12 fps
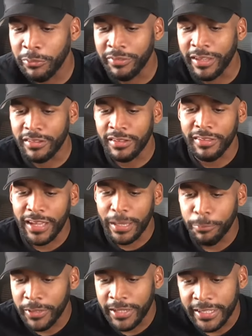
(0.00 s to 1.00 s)
was at the
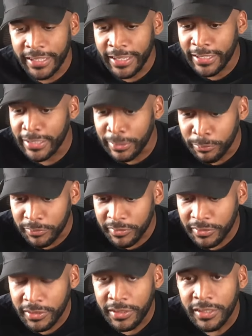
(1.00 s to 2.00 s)
top of their
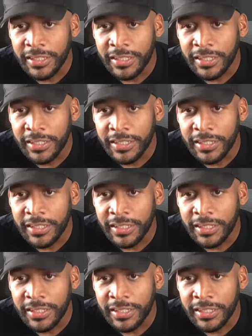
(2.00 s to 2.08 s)
games